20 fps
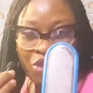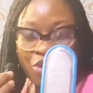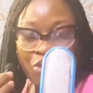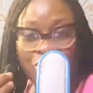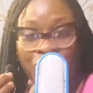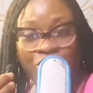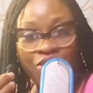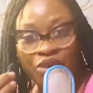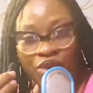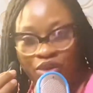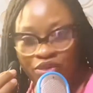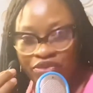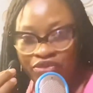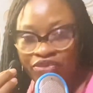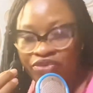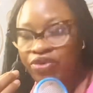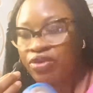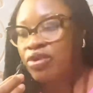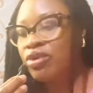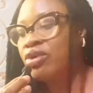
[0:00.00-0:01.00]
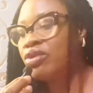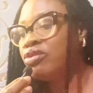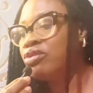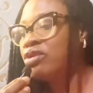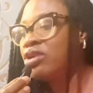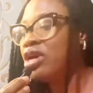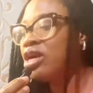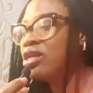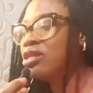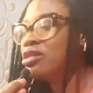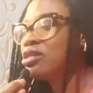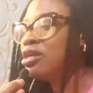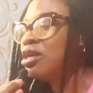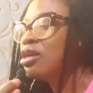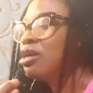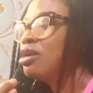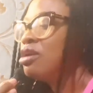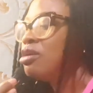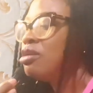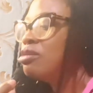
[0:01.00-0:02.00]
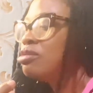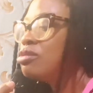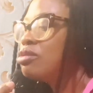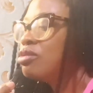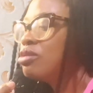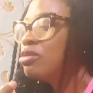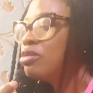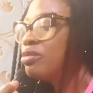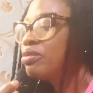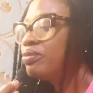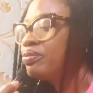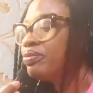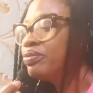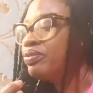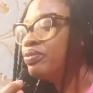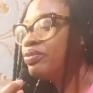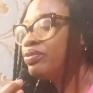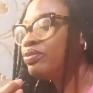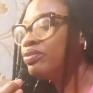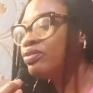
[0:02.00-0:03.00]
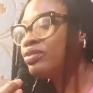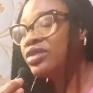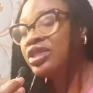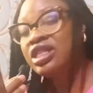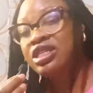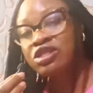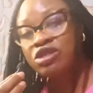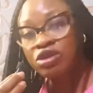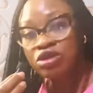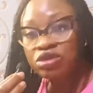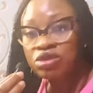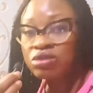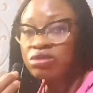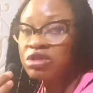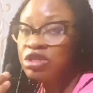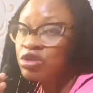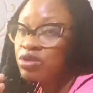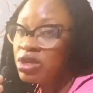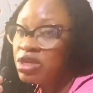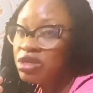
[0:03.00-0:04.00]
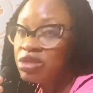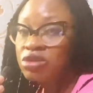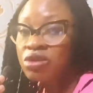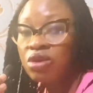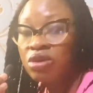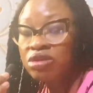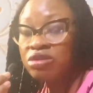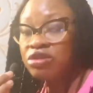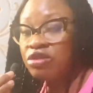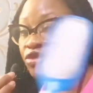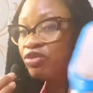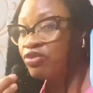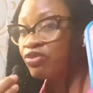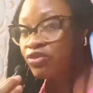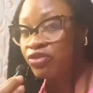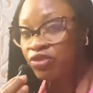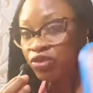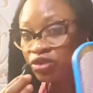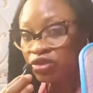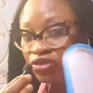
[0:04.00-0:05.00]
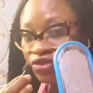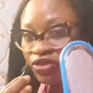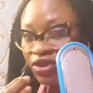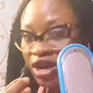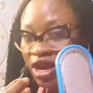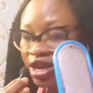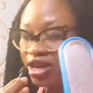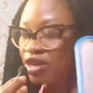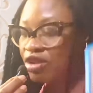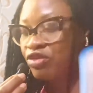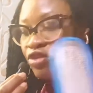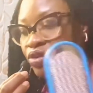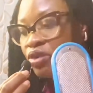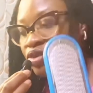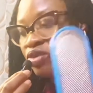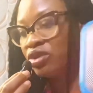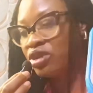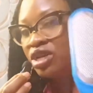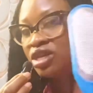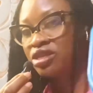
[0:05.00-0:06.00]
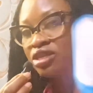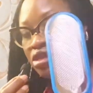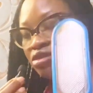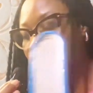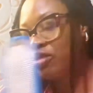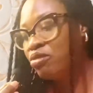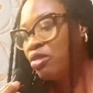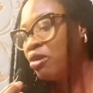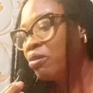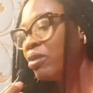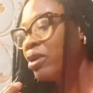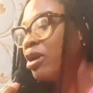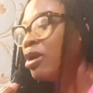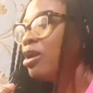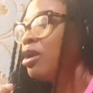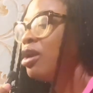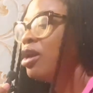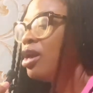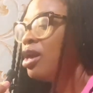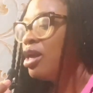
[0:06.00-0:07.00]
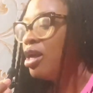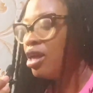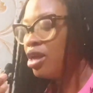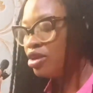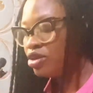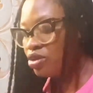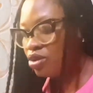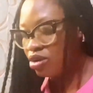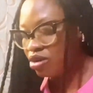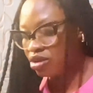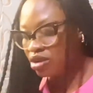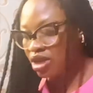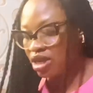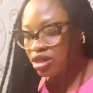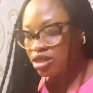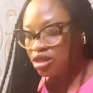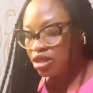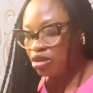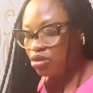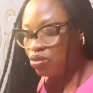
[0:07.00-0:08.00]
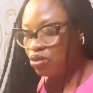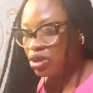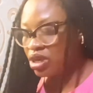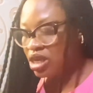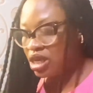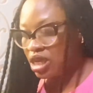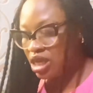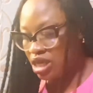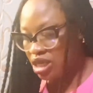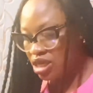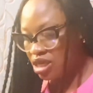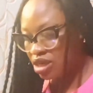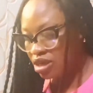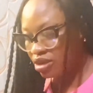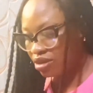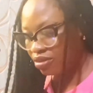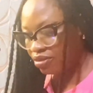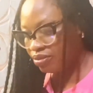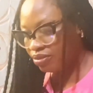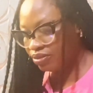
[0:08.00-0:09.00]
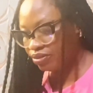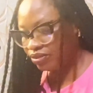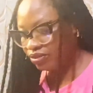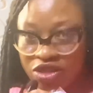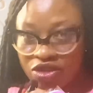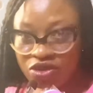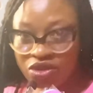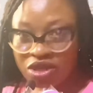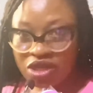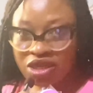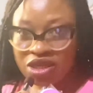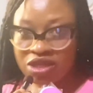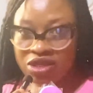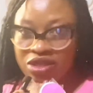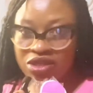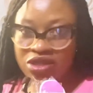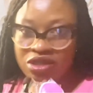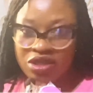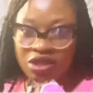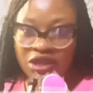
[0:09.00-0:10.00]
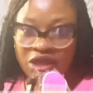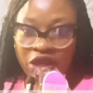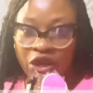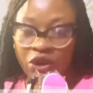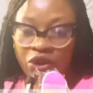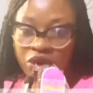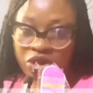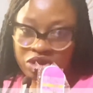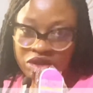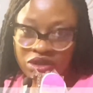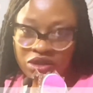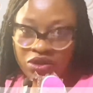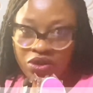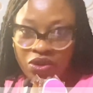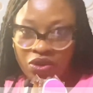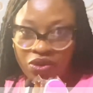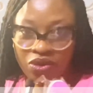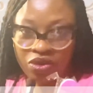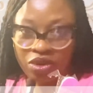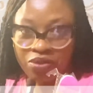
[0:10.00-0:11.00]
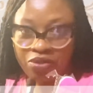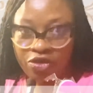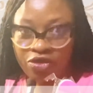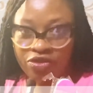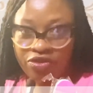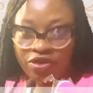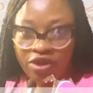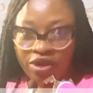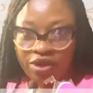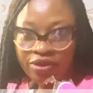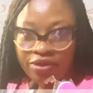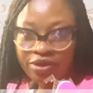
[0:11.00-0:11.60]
rough. You get? So it's also, this one is called the foot fi. If you want to get it, remember. So another thing we need, what you need is nail cuticle remover.